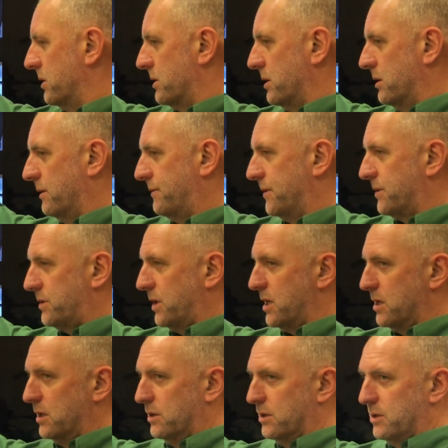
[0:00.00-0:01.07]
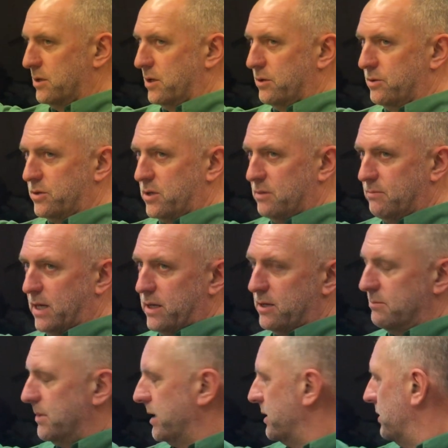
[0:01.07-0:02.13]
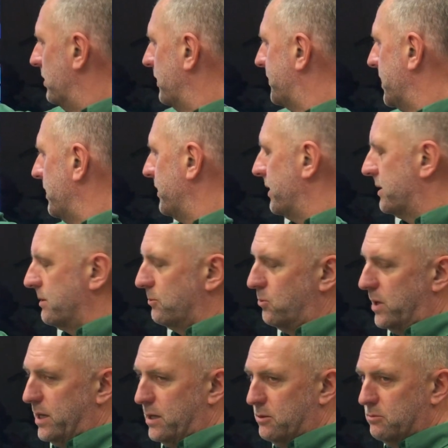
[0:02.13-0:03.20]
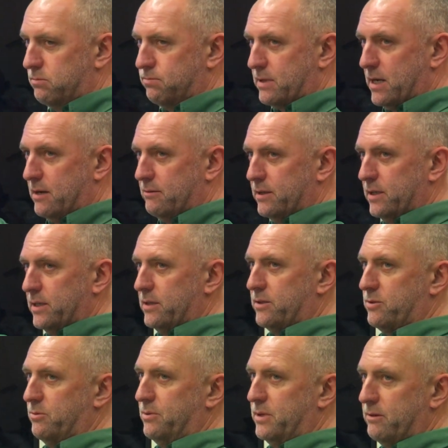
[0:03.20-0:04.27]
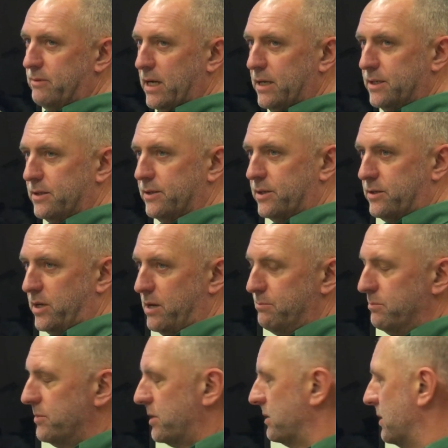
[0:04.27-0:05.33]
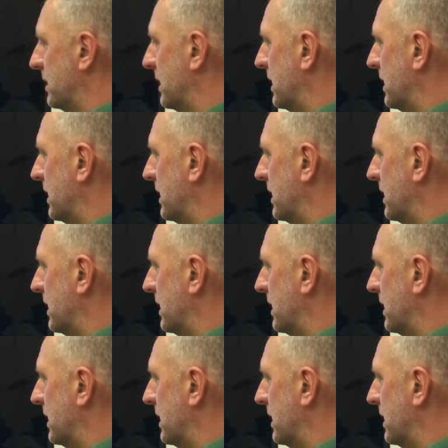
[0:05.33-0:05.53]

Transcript: I don't know if you've seen in the news, you may or may not have done. There's a whale currently swimming around in the Thames.